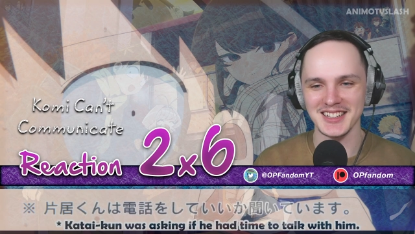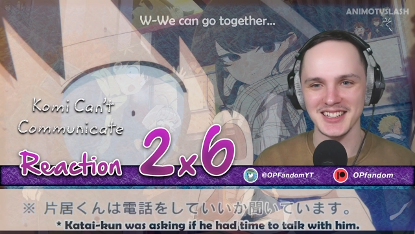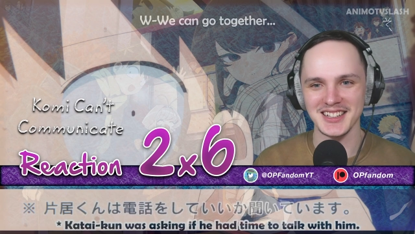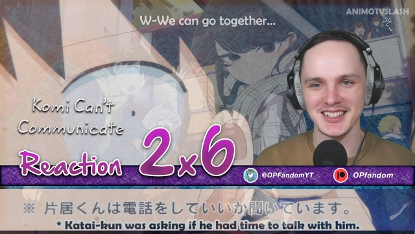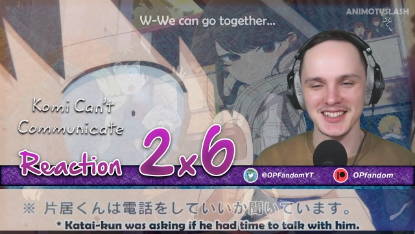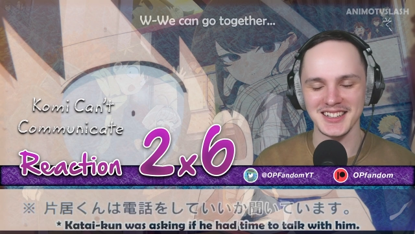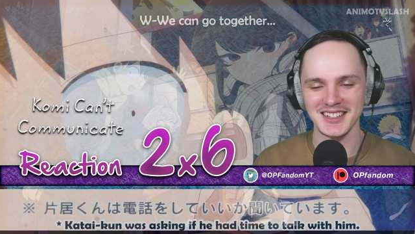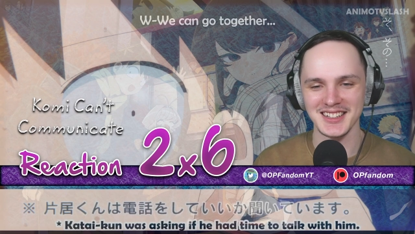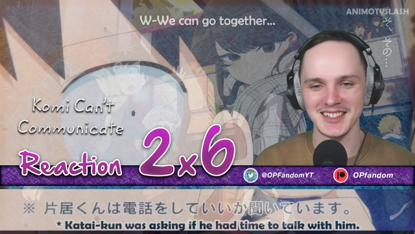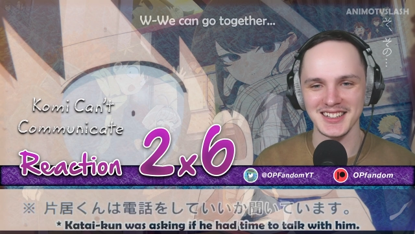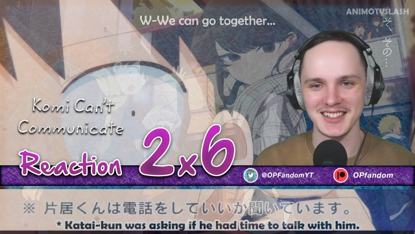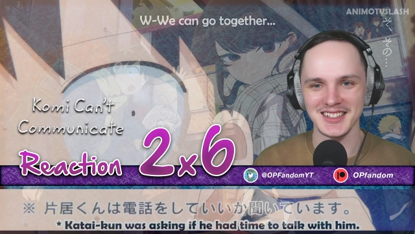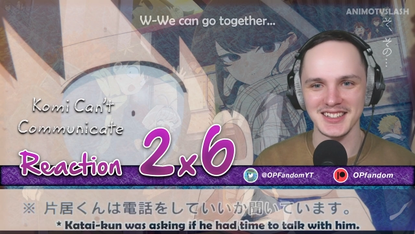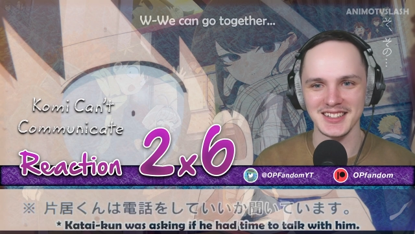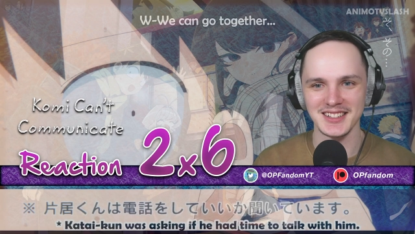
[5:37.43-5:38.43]

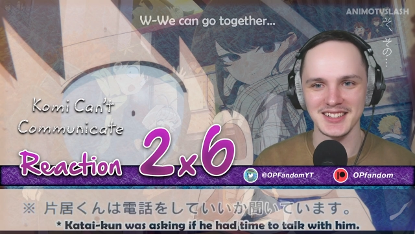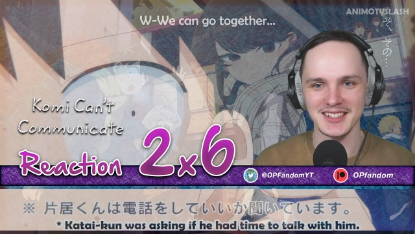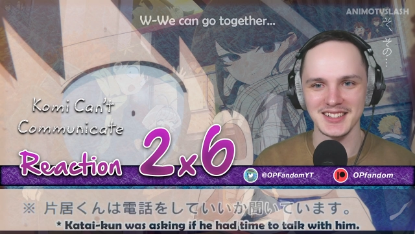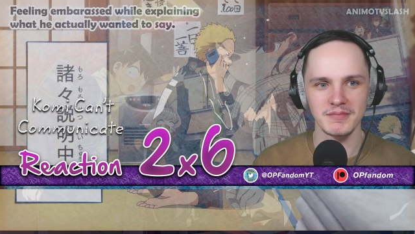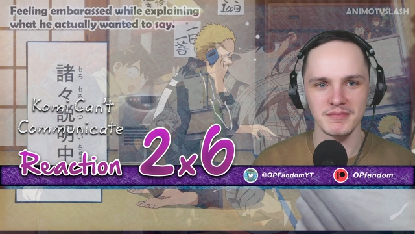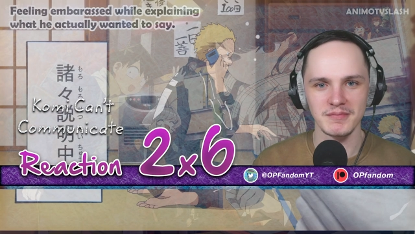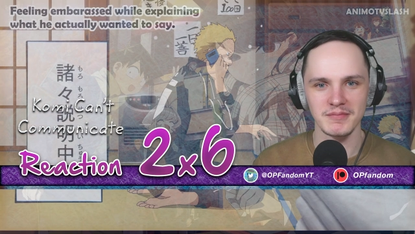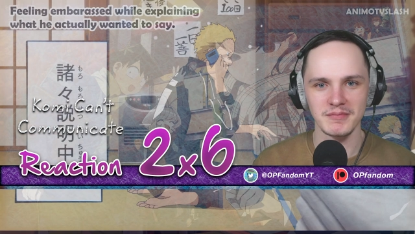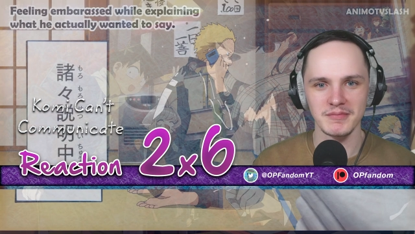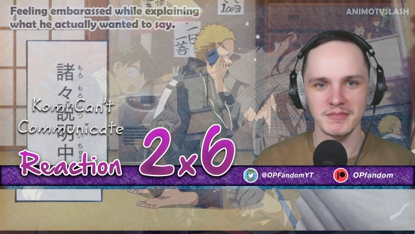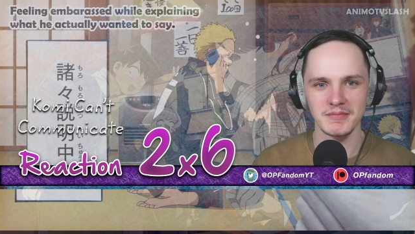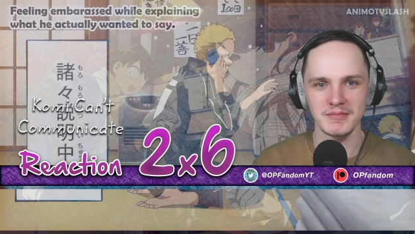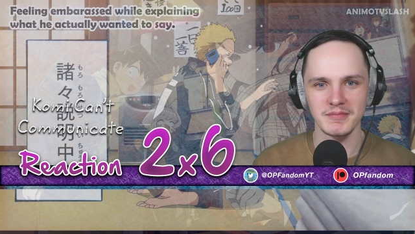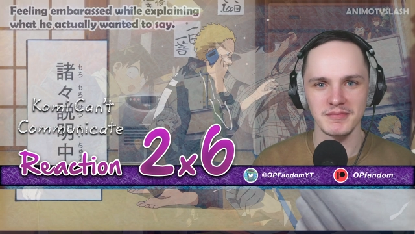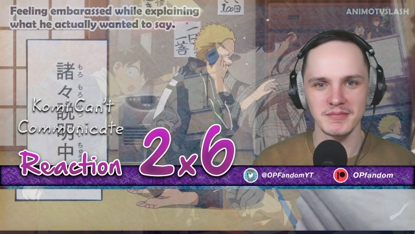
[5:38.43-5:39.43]

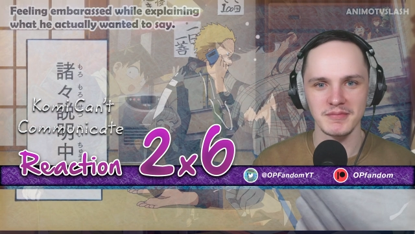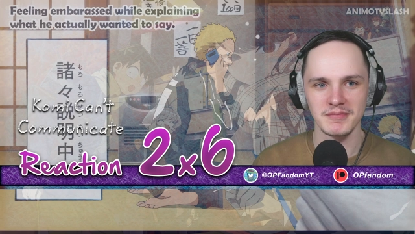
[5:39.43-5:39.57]
Nobody speaks.